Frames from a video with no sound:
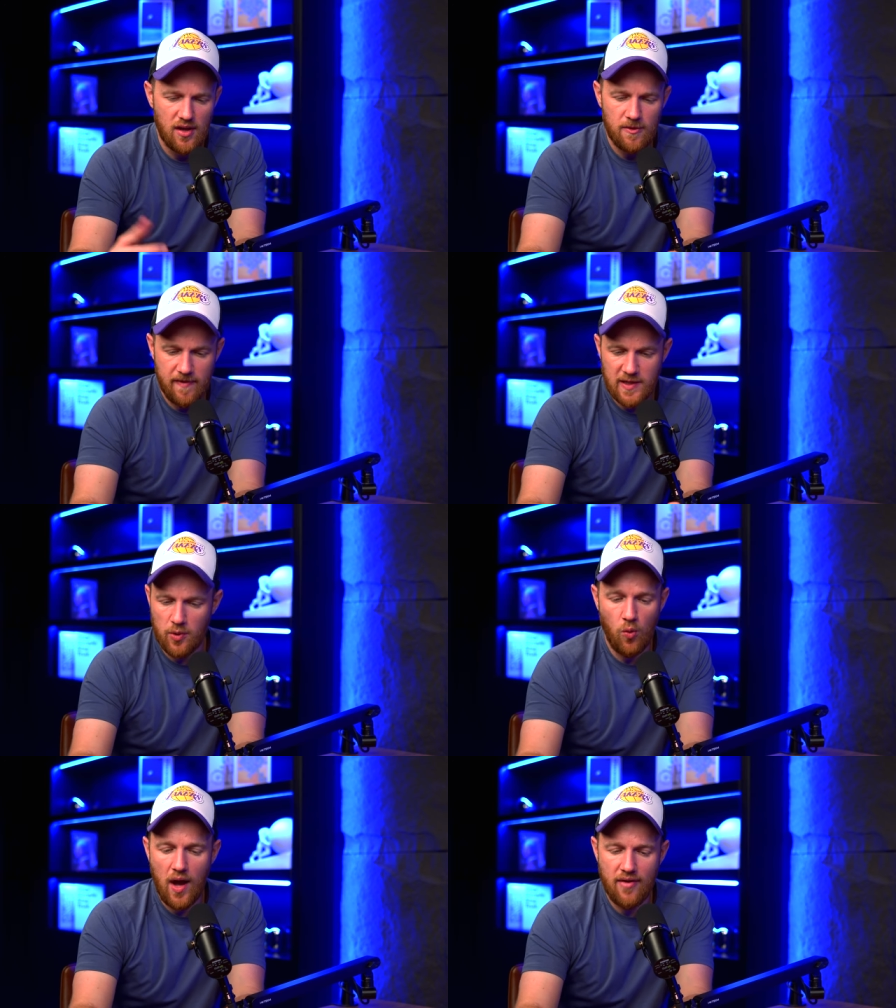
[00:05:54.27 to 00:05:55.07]

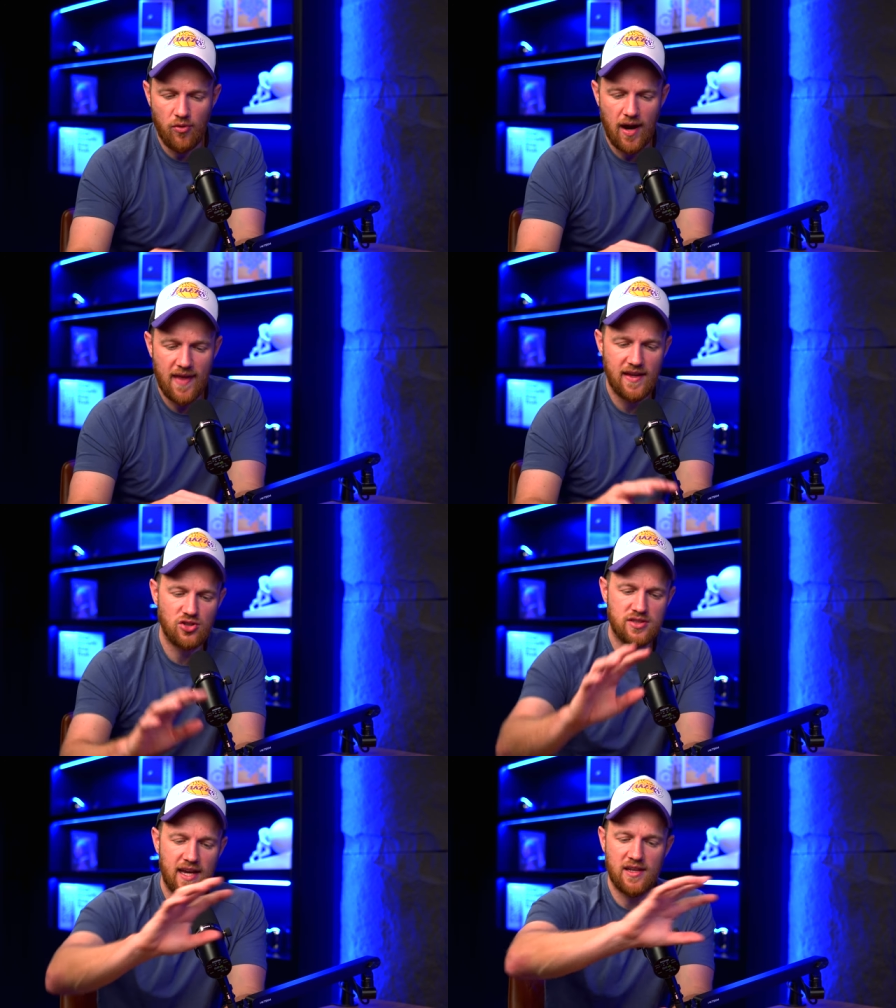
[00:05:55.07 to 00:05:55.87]
Facebook, whatever, right? And they
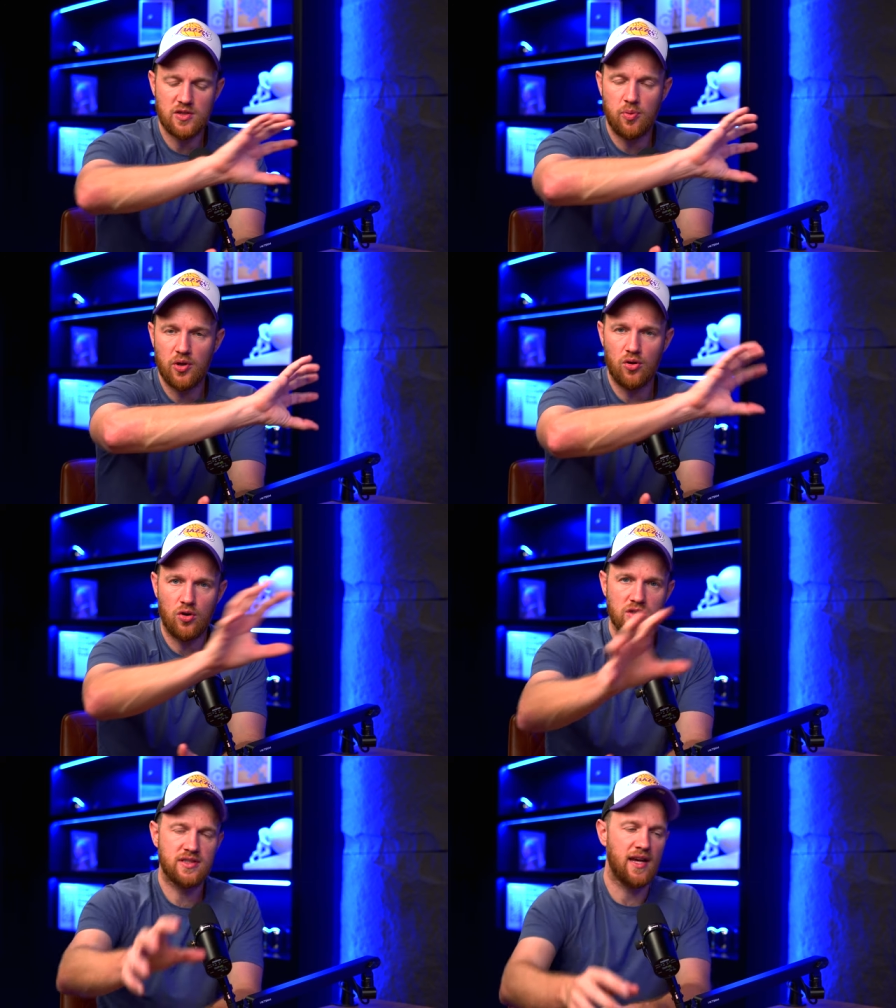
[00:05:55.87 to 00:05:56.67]
just saying to put it all
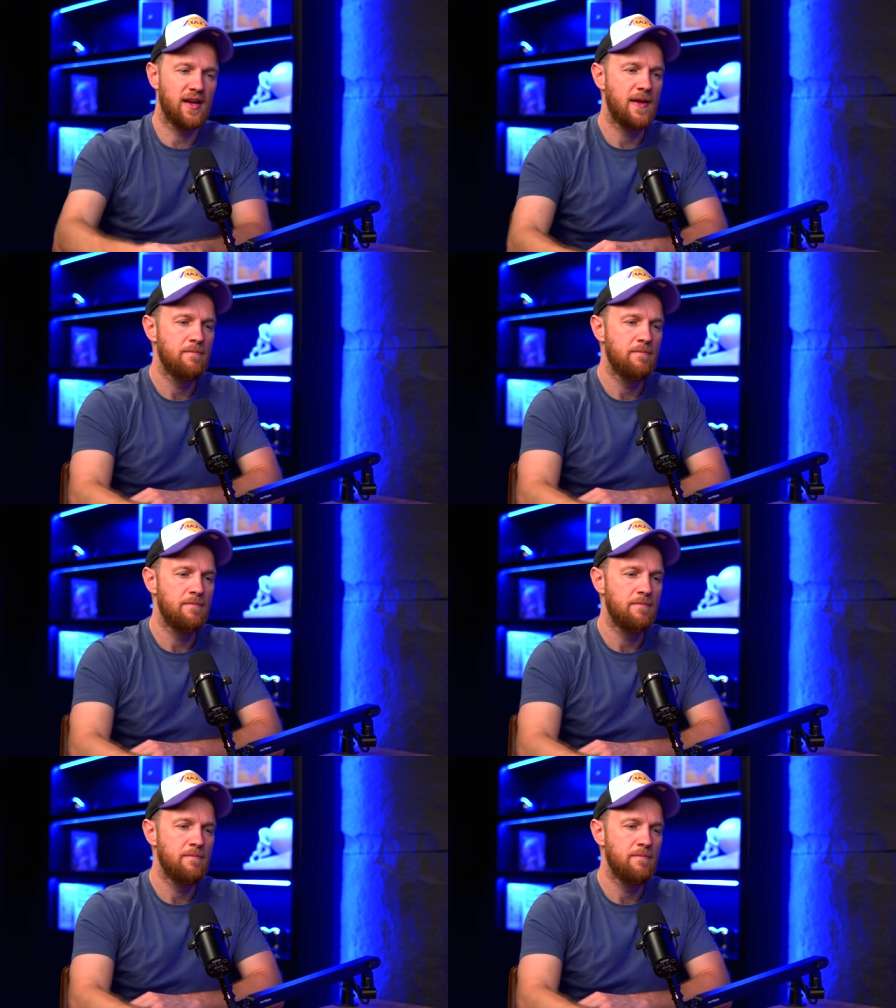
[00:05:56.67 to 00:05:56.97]
across thing.